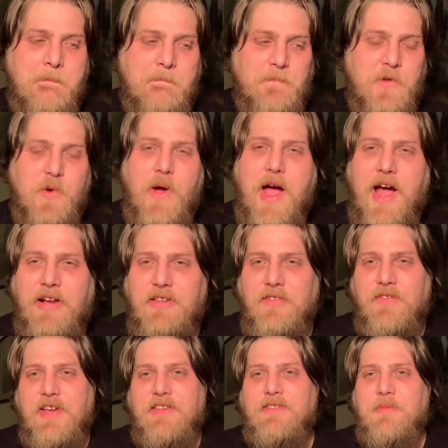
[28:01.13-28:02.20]
you
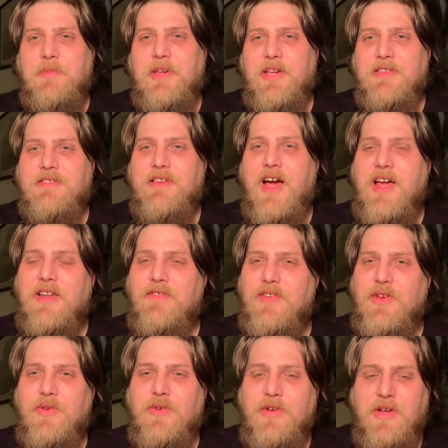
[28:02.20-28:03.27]
activate something inside of
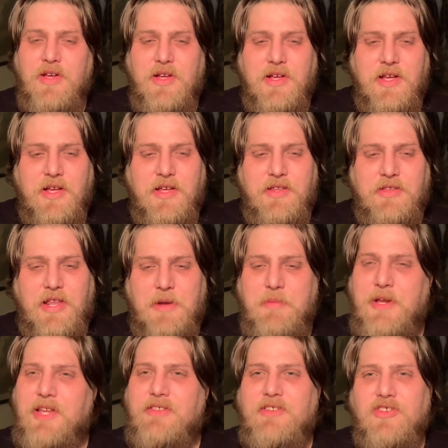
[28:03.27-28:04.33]
you that it
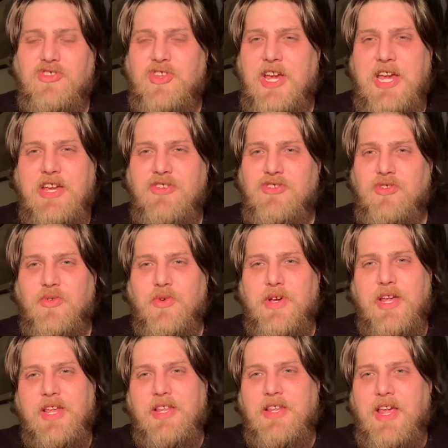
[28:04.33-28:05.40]
begins to change you
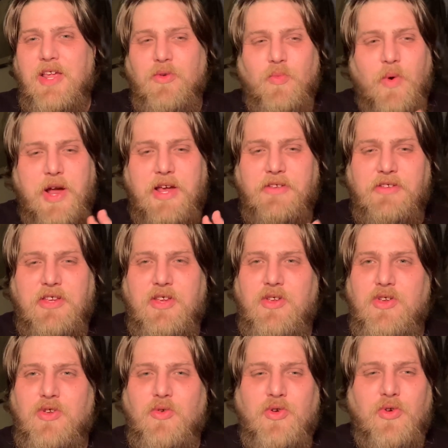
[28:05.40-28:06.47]
in, in ways that
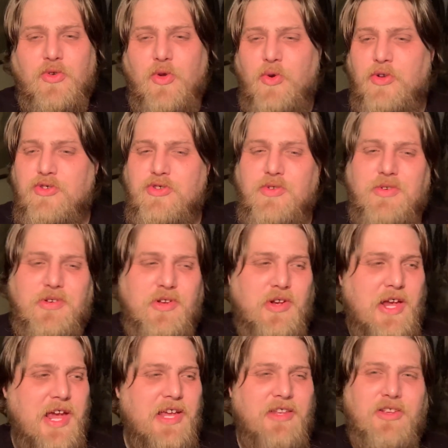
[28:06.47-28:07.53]
you, you'll notice you, you
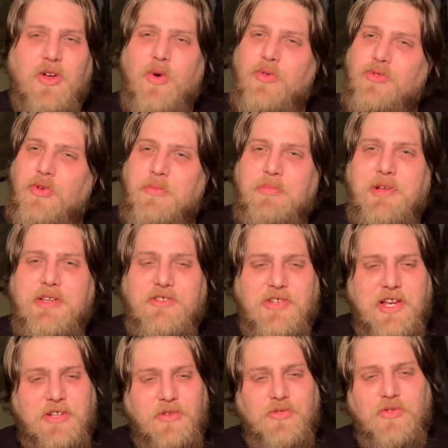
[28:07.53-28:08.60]
can't go certain places, you
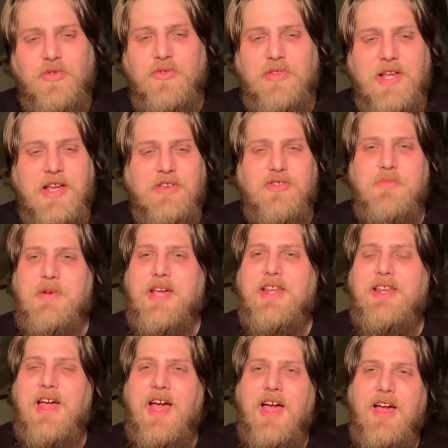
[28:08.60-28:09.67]
can't do certain things. You begin
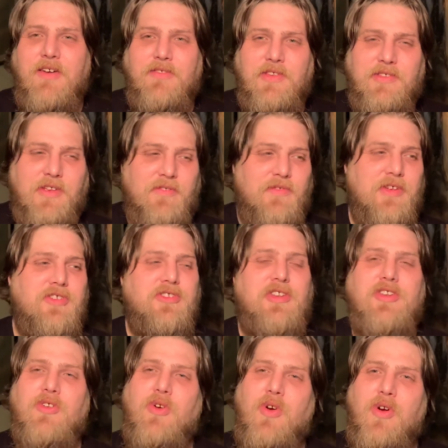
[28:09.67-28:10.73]
to have this conviction in
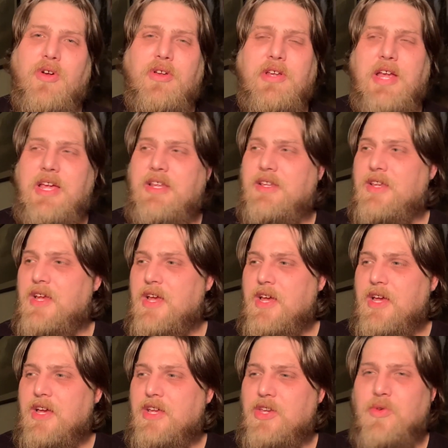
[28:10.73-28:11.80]
your heart and
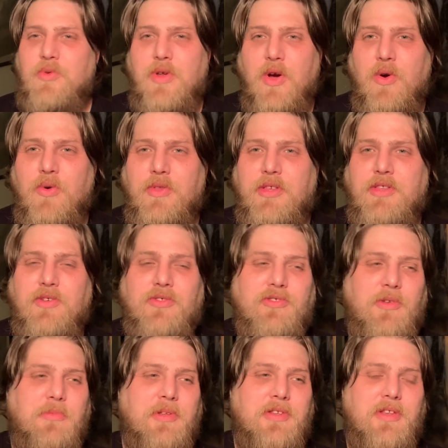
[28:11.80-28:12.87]
you know that there's
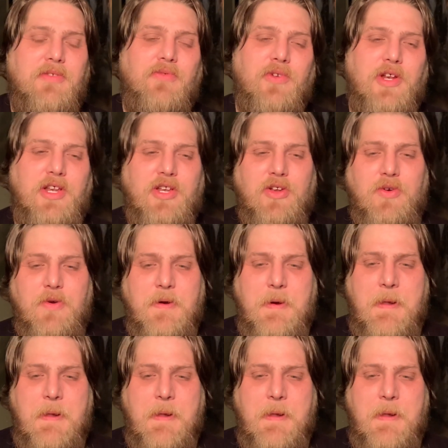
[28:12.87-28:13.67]
something different in you.